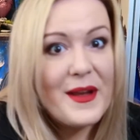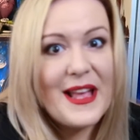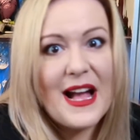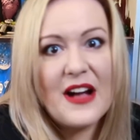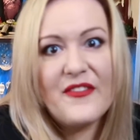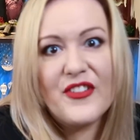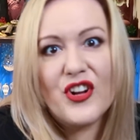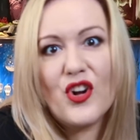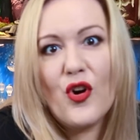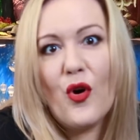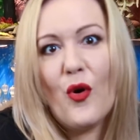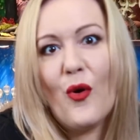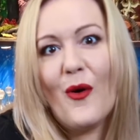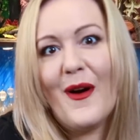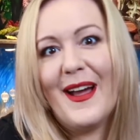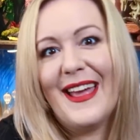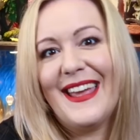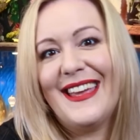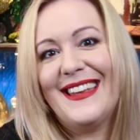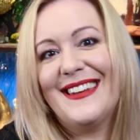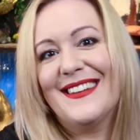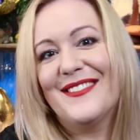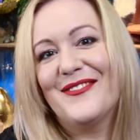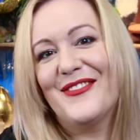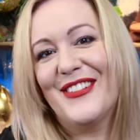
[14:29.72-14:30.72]
we have a
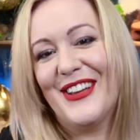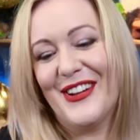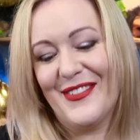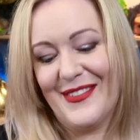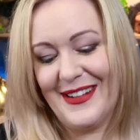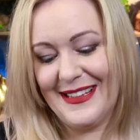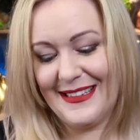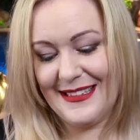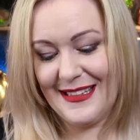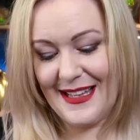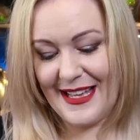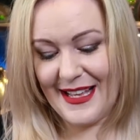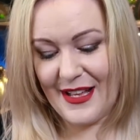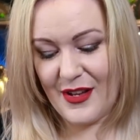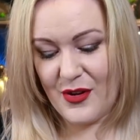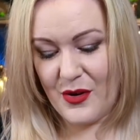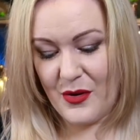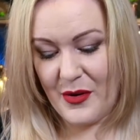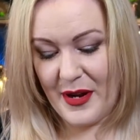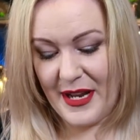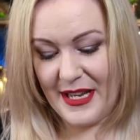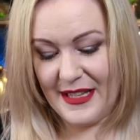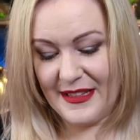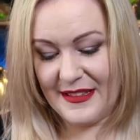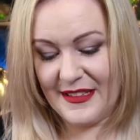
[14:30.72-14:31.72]
coin. We always like
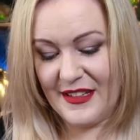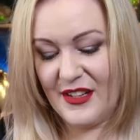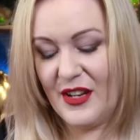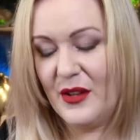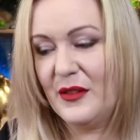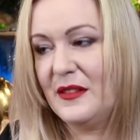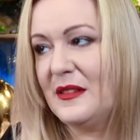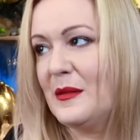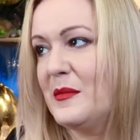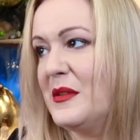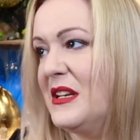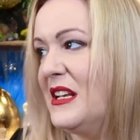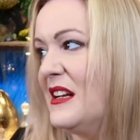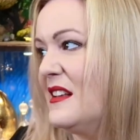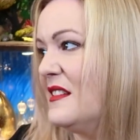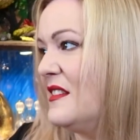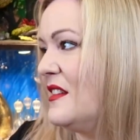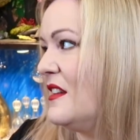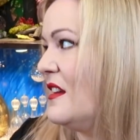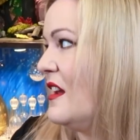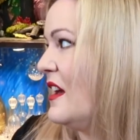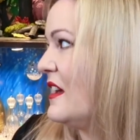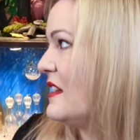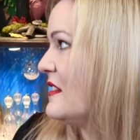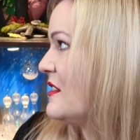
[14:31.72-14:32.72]
coins. I know somebody else
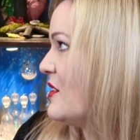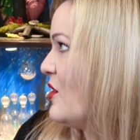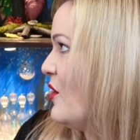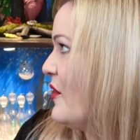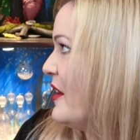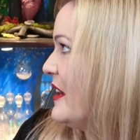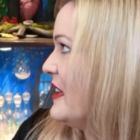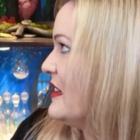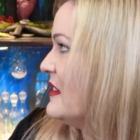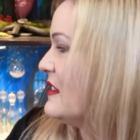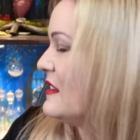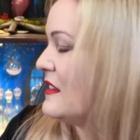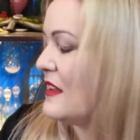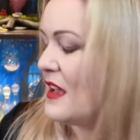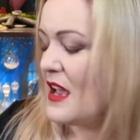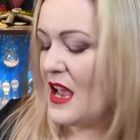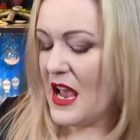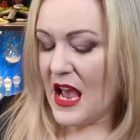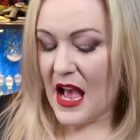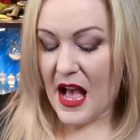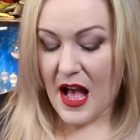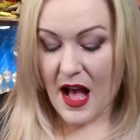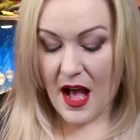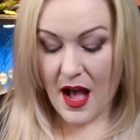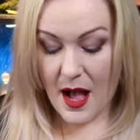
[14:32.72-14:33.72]
who likes coins.
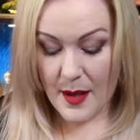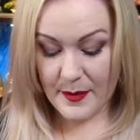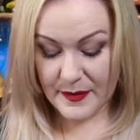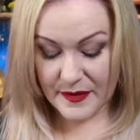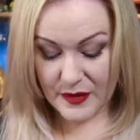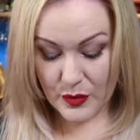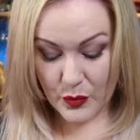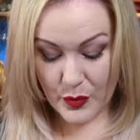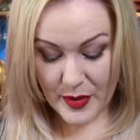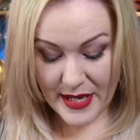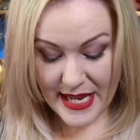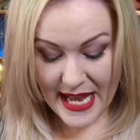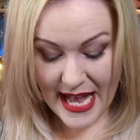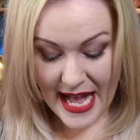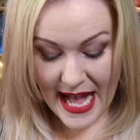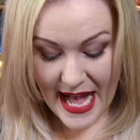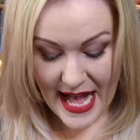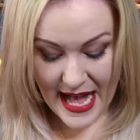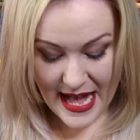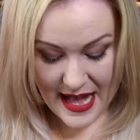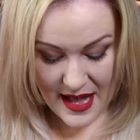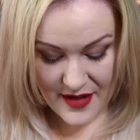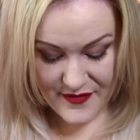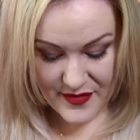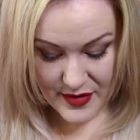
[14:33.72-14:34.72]
So we
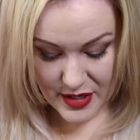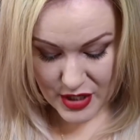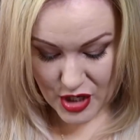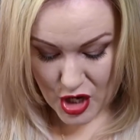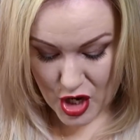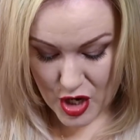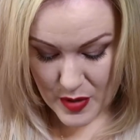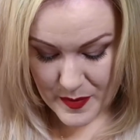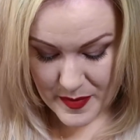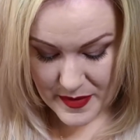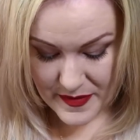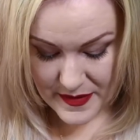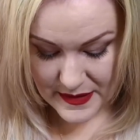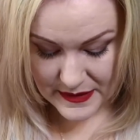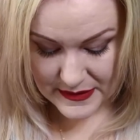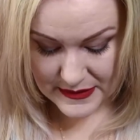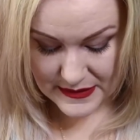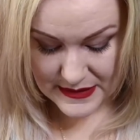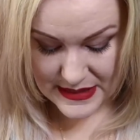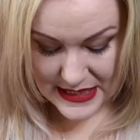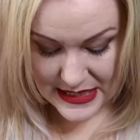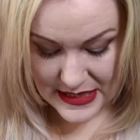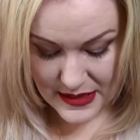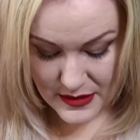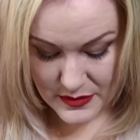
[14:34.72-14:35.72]
have, I'm going to open this
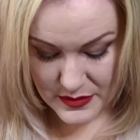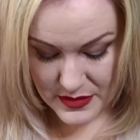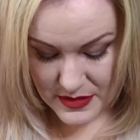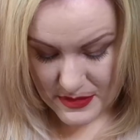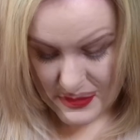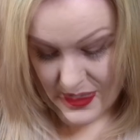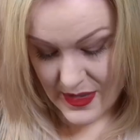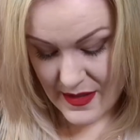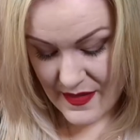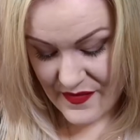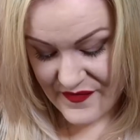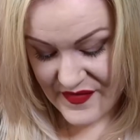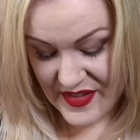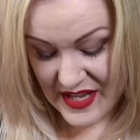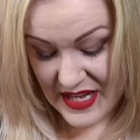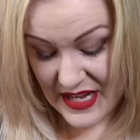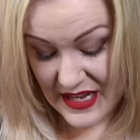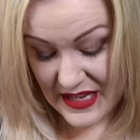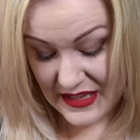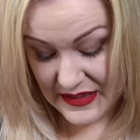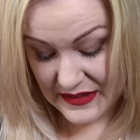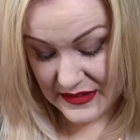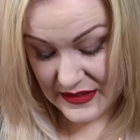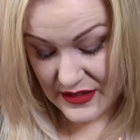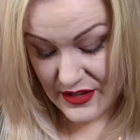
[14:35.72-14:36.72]
now.
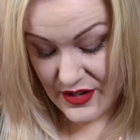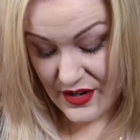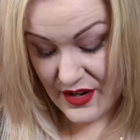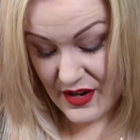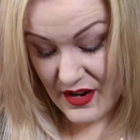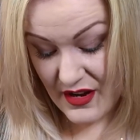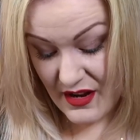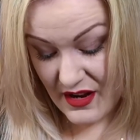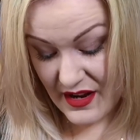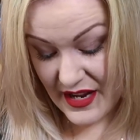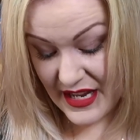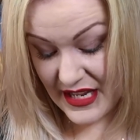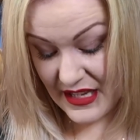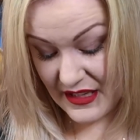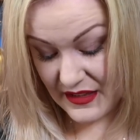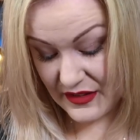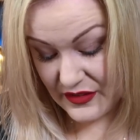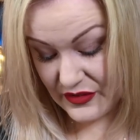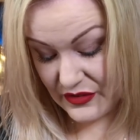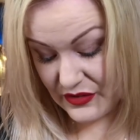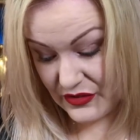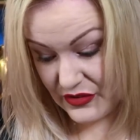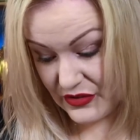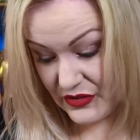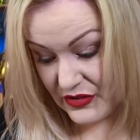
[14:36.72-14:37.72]
That is
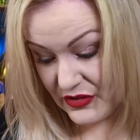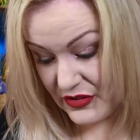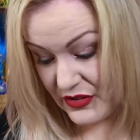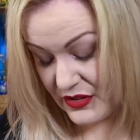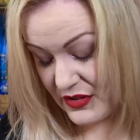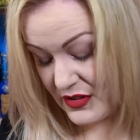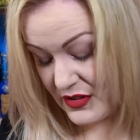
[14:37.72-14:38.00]
nice.